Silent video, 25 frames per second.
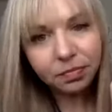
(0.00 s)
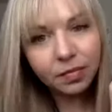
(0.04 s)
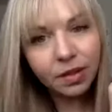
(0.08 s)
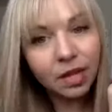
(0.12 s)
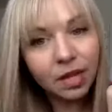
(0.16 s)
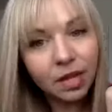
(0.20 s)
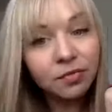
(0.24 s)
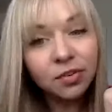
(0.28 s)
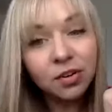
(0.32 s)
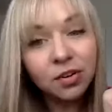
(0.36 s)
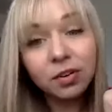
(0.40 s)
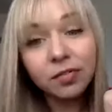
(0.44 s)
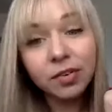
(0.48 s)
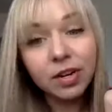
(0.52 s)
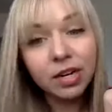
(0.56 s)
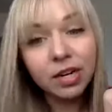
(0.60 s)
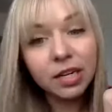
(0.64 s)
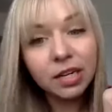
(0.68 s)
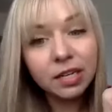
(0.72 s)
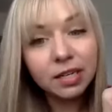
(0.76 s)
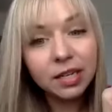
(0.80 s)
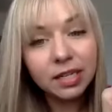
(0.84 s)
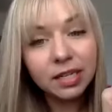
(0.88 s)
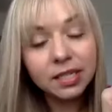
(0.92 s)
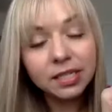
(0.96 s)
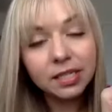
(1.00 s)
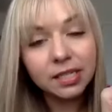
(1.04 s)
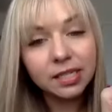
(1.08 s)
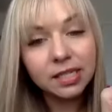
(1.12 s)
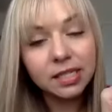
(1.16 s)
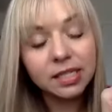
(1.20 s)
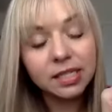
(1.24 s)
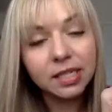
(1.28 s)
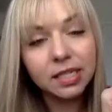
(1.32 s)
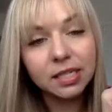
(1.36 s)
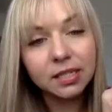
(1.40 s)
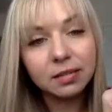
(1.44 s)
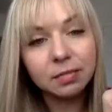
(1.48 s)
if you're already a
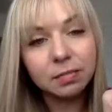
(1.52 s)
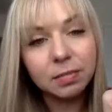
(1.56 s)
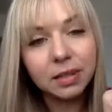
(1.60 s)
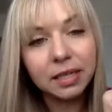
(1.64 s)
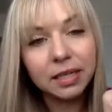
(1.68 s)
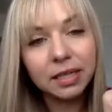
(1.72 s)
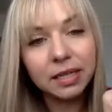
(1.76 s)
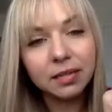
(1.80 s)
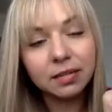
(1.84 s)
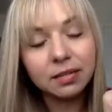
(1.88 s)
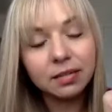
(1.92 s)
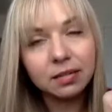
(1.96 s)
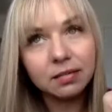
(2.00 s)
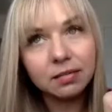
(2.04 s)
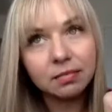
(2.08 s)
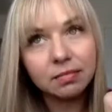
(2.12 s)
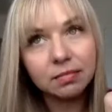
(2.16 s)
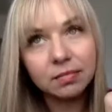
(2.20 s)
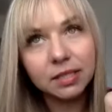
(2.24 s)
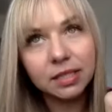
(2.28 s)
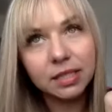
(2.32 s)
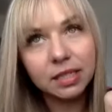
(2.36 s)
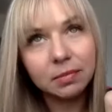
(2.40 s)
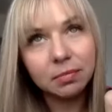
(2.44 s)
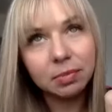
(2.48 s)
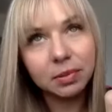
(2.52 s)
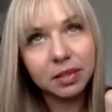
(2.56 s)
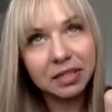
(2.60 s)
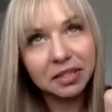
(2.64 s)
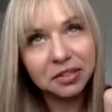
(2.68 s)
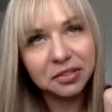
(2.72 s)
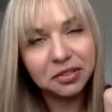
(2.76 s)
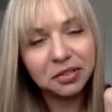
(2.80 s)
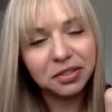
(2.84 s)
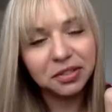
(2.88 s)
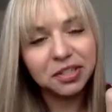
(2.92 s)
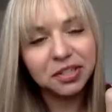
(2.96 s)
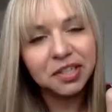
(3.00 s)
consistent seed
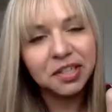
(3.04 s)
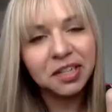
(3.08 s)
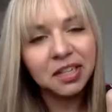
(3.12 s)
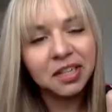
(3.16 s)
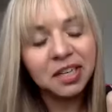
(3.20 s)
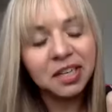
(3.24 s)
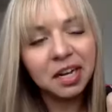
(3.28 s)
planter,